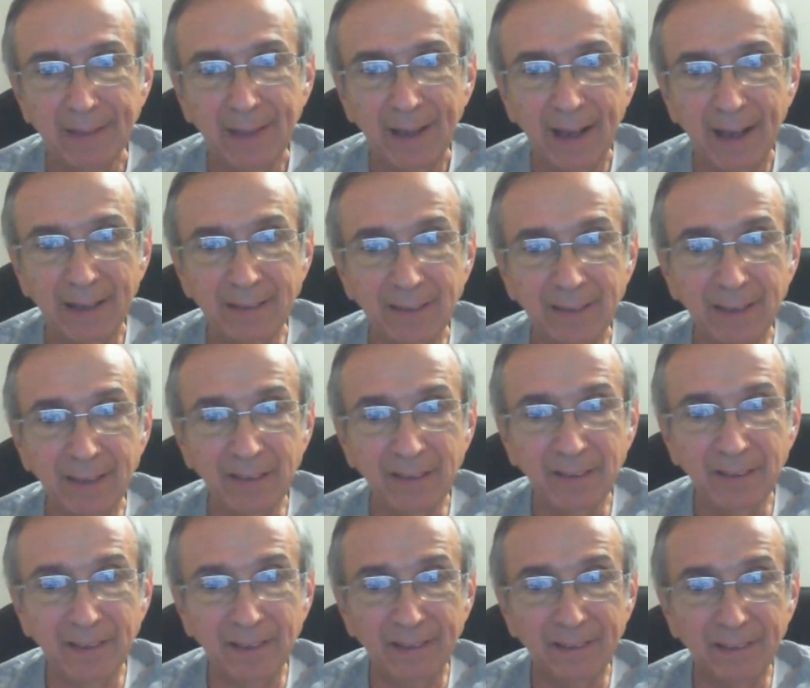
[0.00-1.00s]
I think
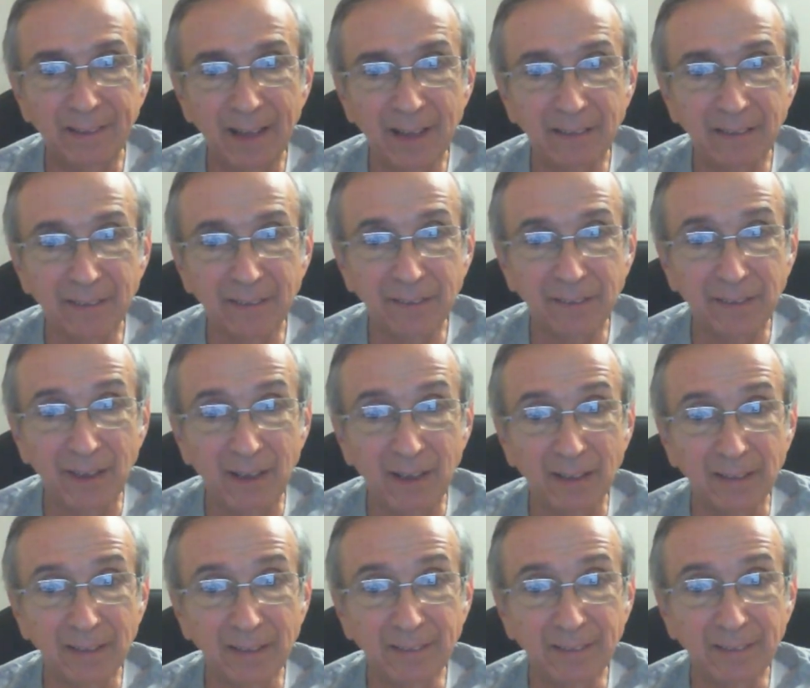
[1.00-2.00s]
Dr.
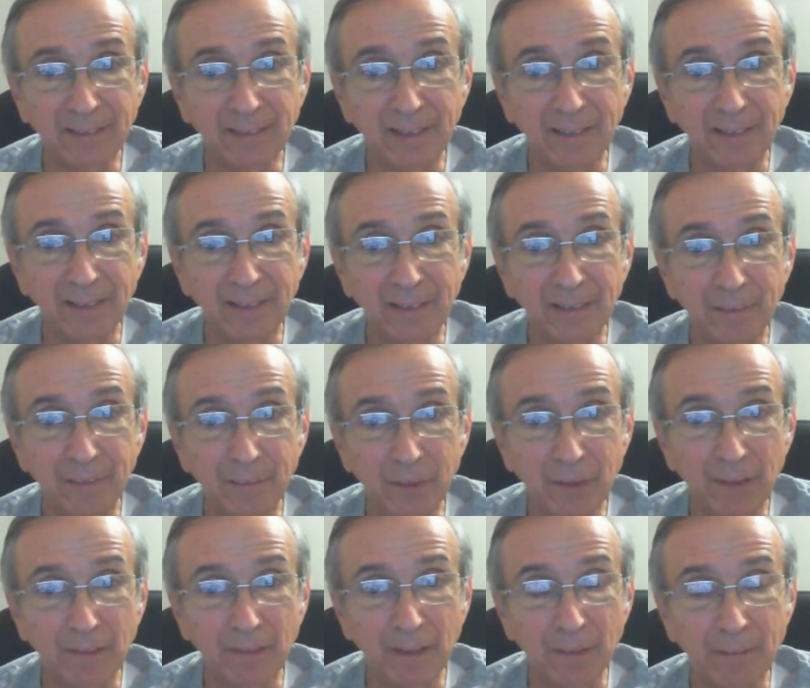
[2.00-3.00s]
Scarlett and
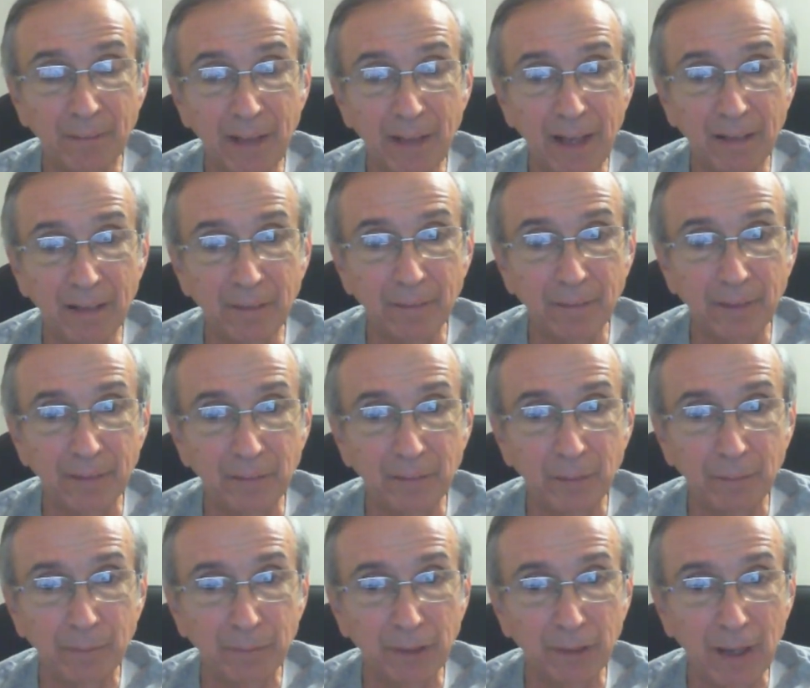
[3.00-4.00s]
Geron management
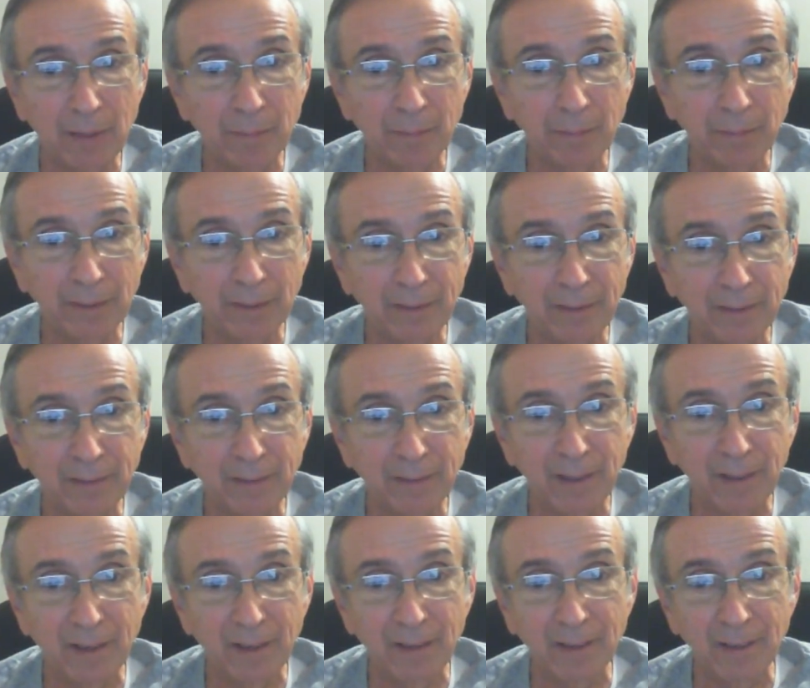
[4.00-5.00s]
would probably
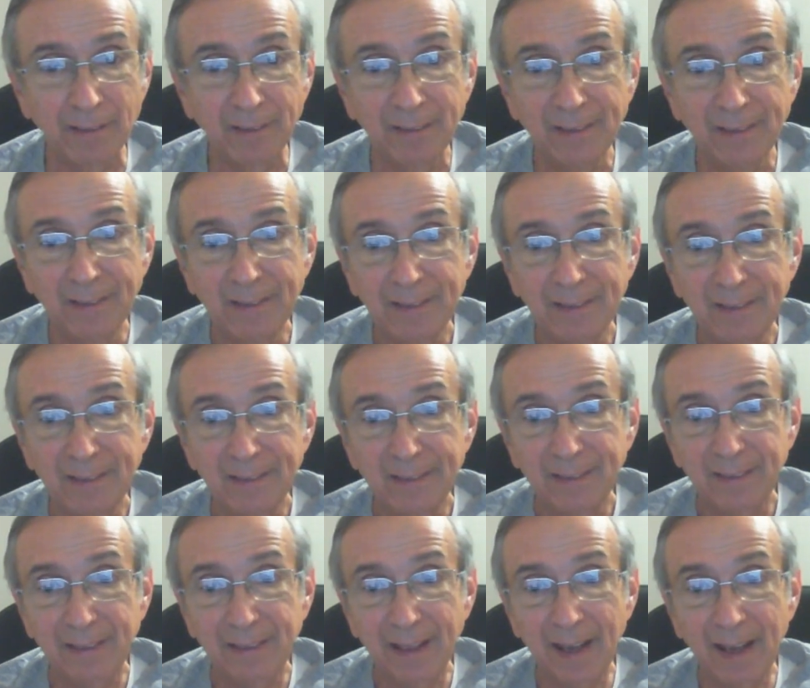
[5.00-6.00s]
concur
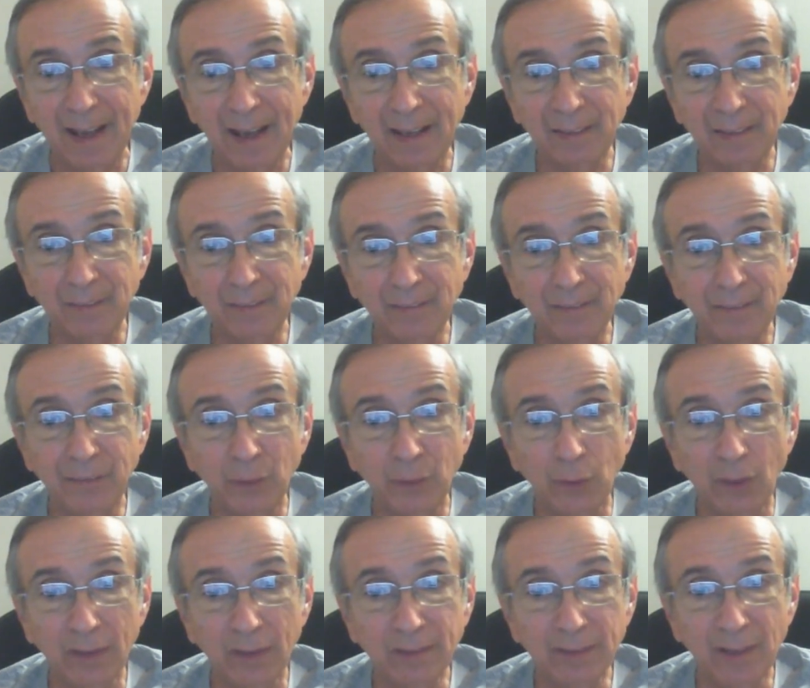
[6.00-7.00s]
that
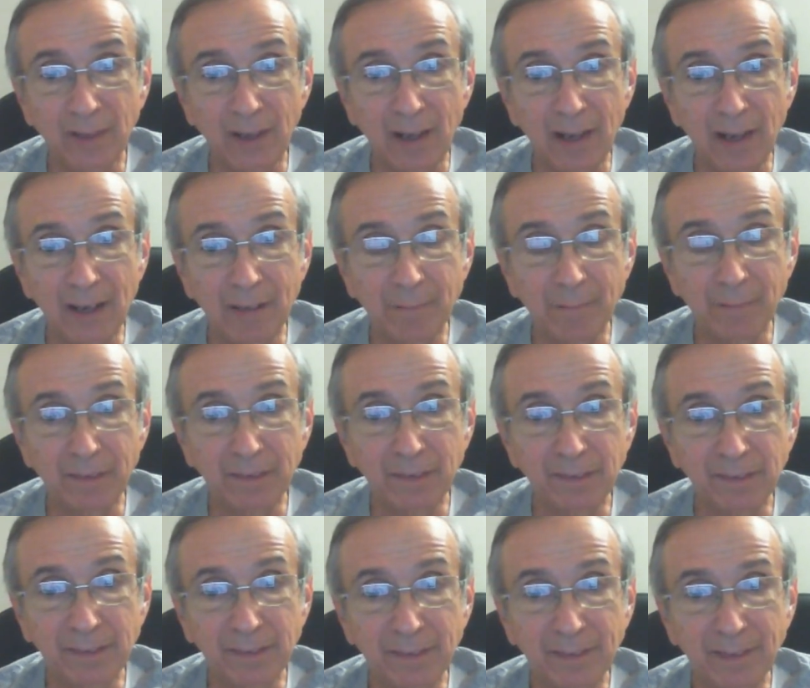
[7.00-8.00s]
4
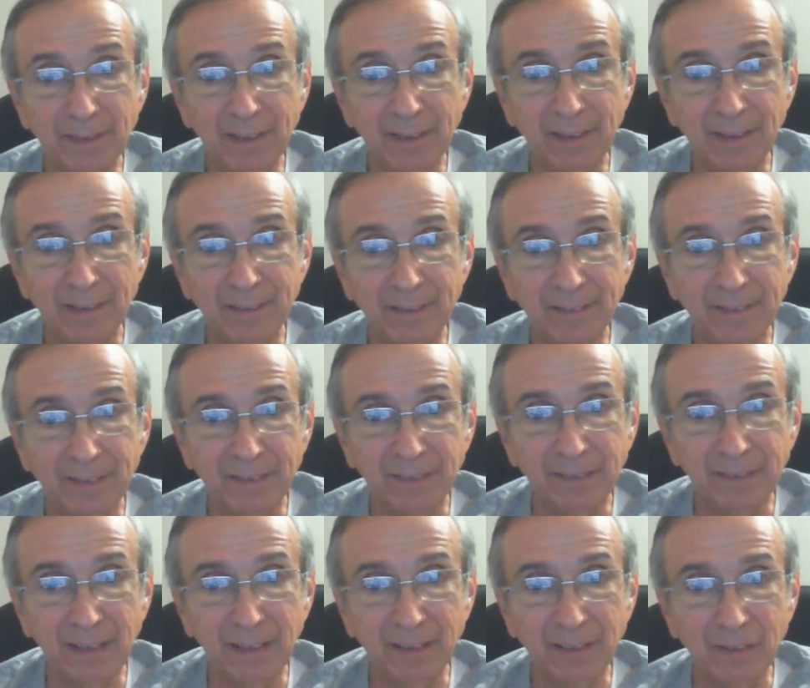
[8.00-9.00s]
times
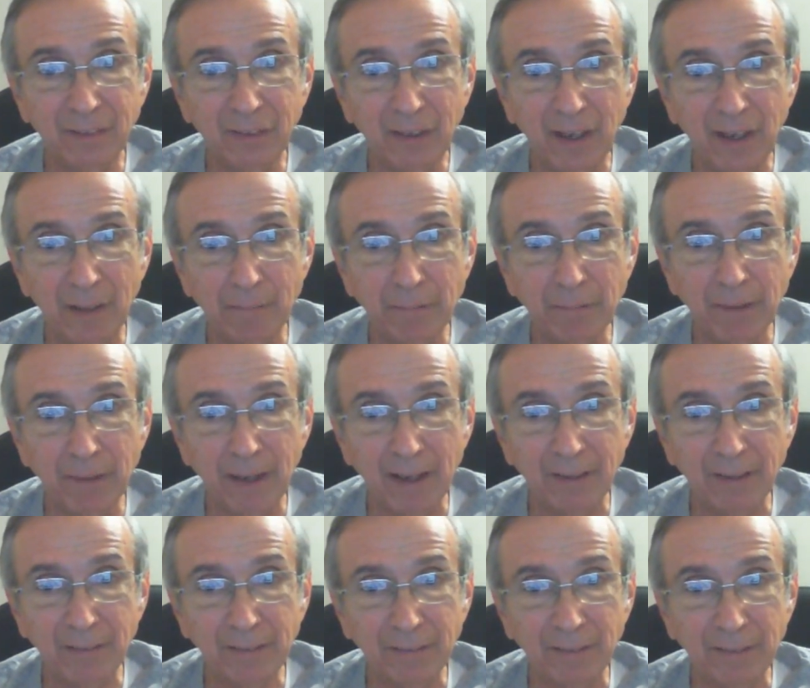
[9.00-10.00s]
the share
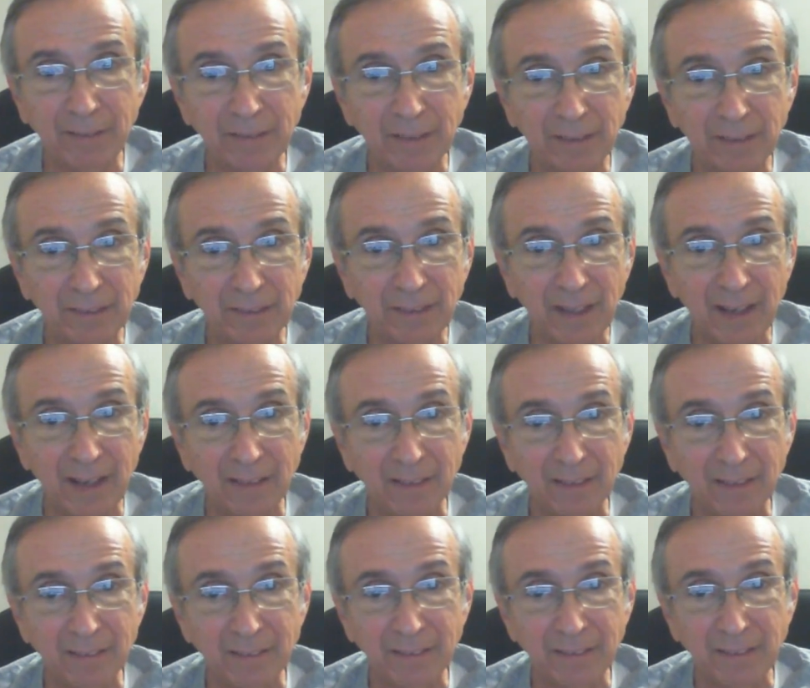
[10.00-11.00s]
price of
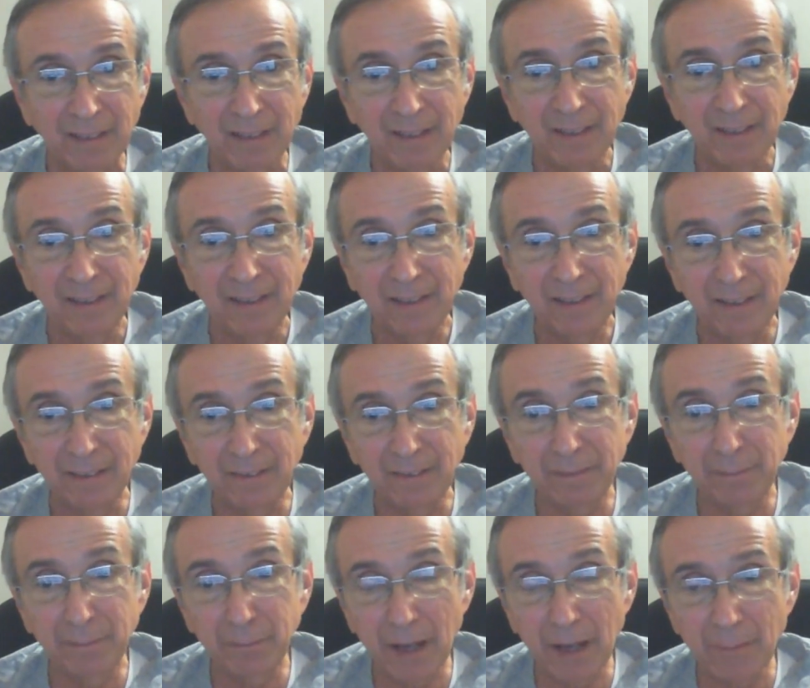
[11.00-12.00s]
$6 is
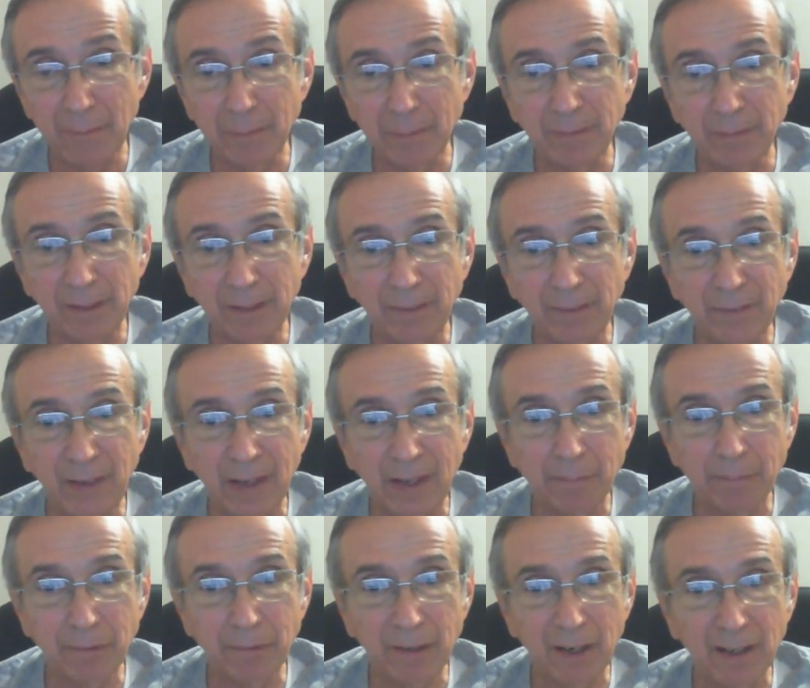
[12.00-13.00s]
probably a fair
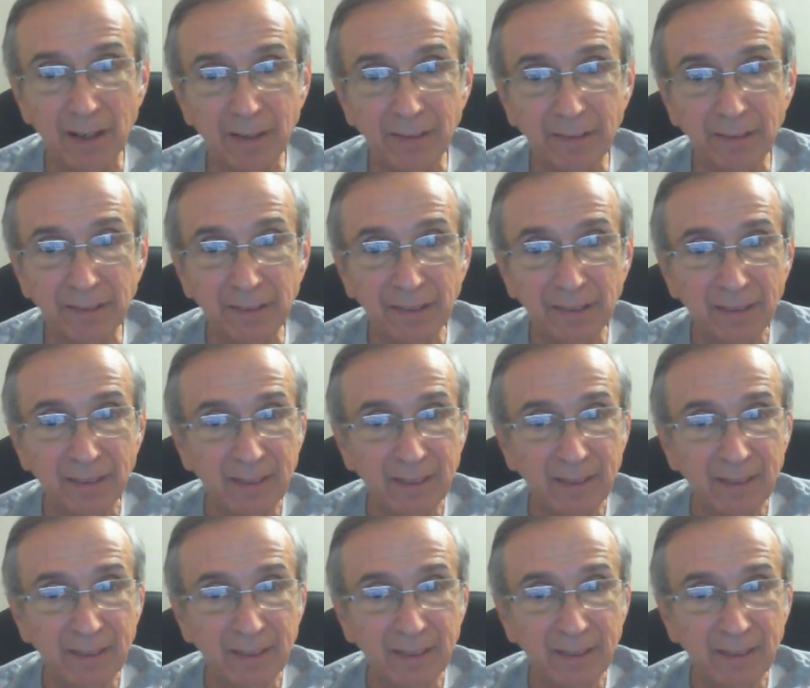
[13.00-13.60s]
price.